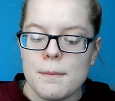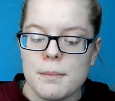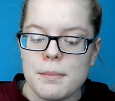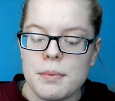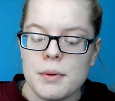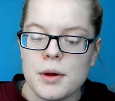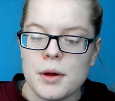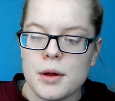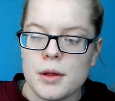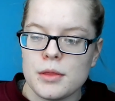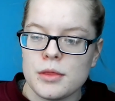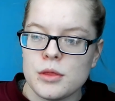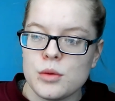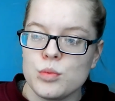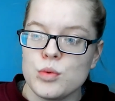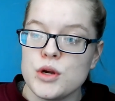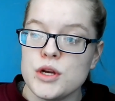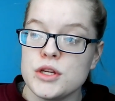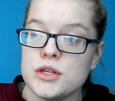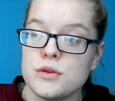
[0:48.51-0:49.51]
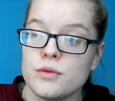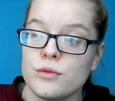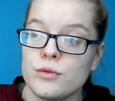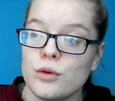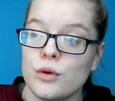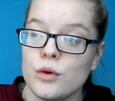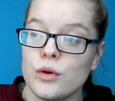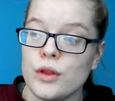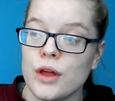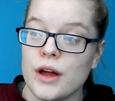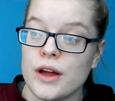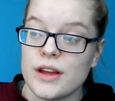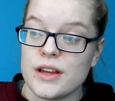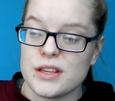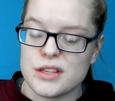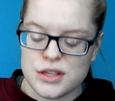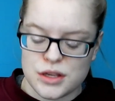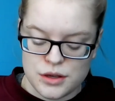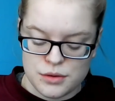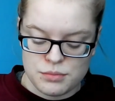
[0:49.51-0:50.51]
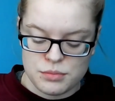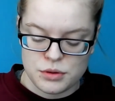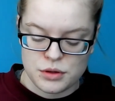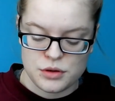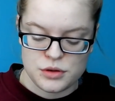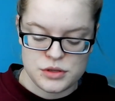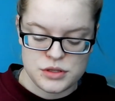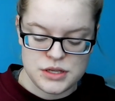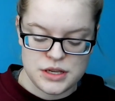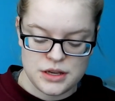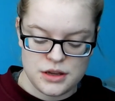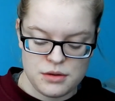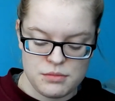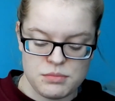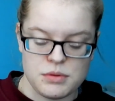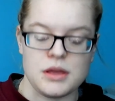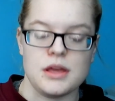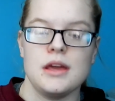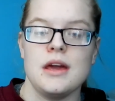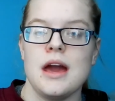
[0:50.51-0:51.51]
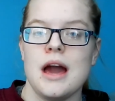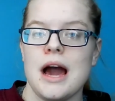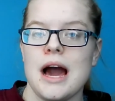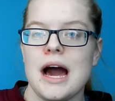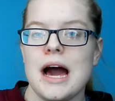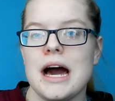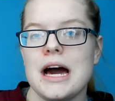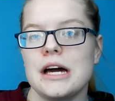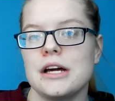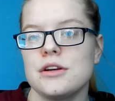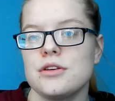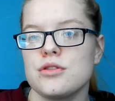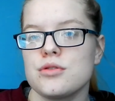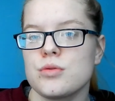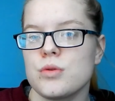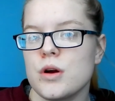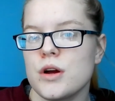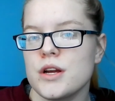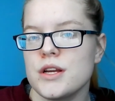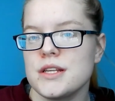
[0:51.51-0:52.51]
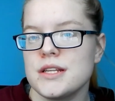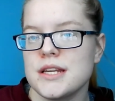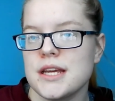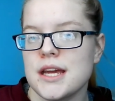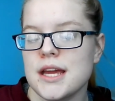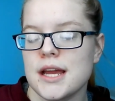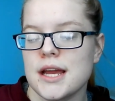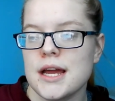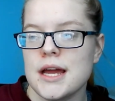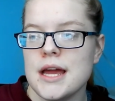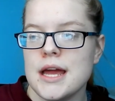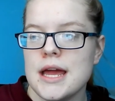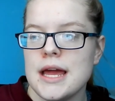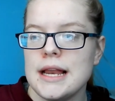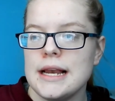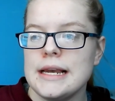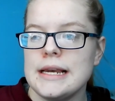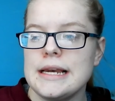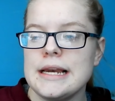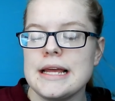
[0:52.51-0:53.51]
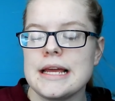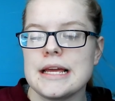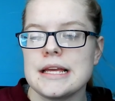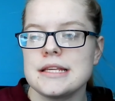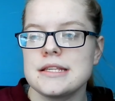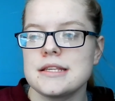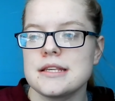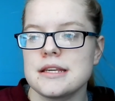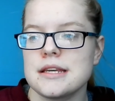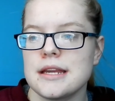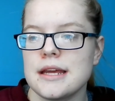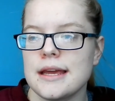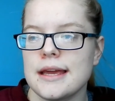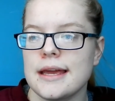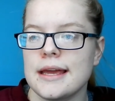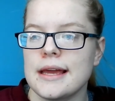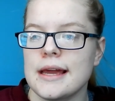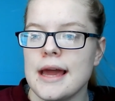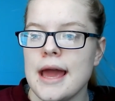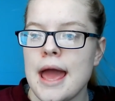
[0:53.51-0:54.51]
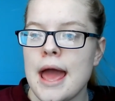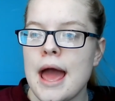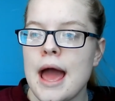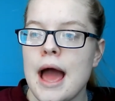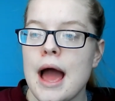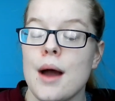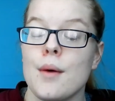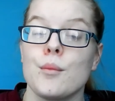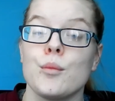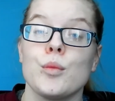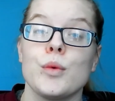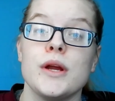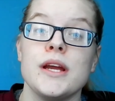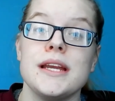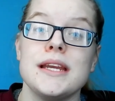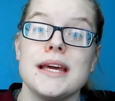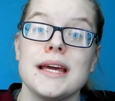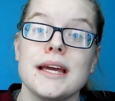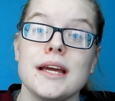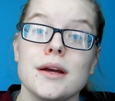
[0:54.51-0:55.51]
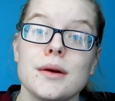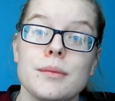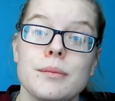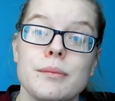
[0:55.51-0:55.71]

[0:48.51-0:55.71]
But the reason for that is like because it could be handwriting, listening, and reading.